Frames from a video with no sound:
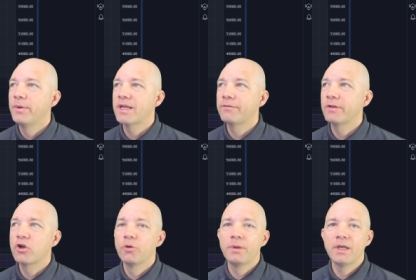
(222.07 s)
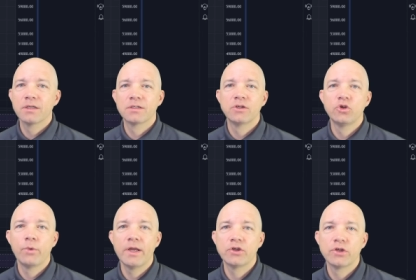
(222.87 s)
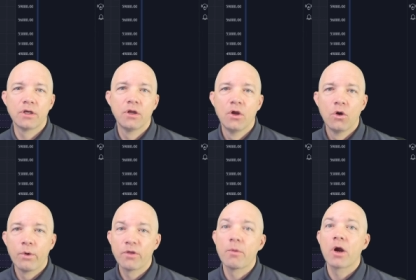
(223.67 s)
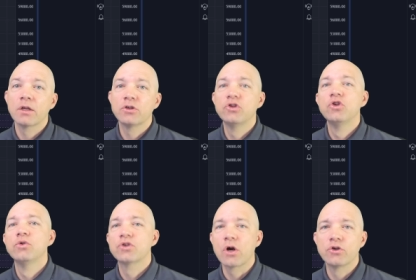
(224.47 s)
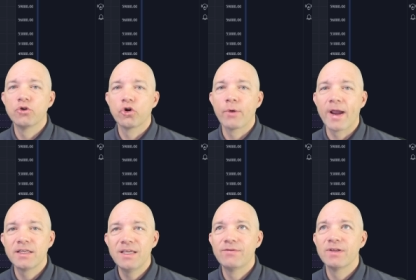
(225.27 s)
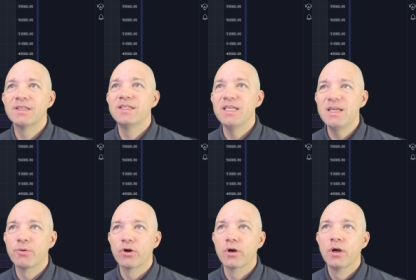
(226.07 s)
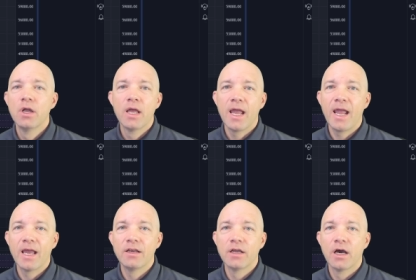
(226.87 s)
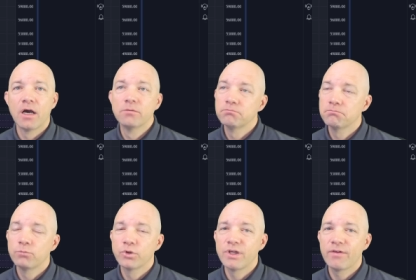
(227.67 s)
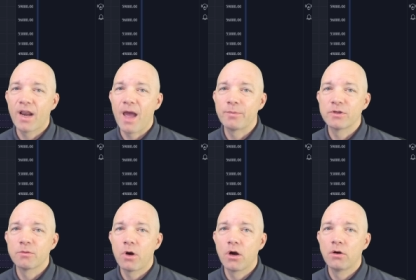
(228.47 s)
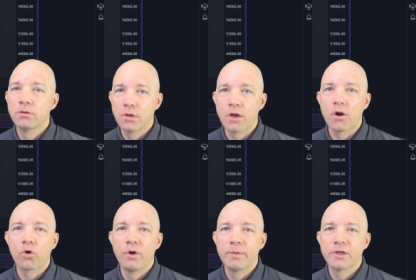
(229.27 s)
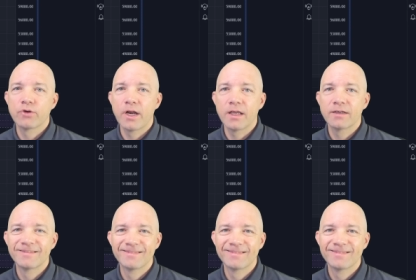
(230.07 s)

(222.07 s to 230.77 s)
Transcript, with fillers: we definitely could be in a situation where the markets do start to correct even deeper, and we'll see if that happens tomorrow on Altcoin Buzz Trading.